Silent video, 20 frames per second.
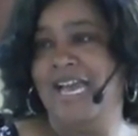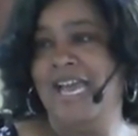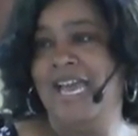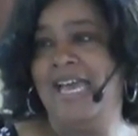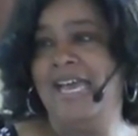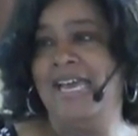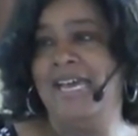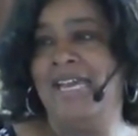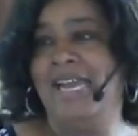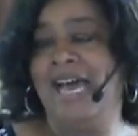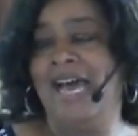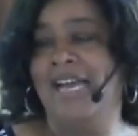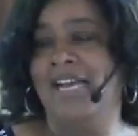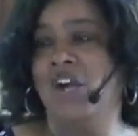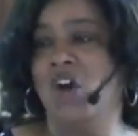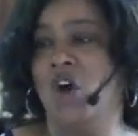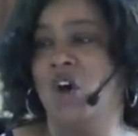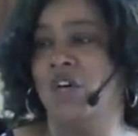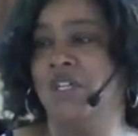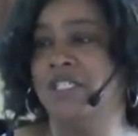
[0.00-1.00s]
And I
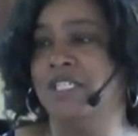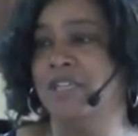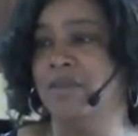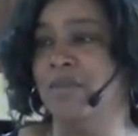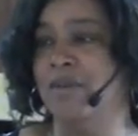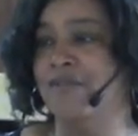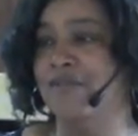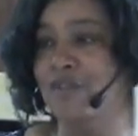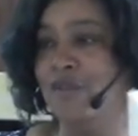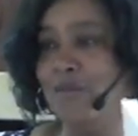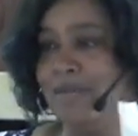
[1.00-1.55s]
called him a few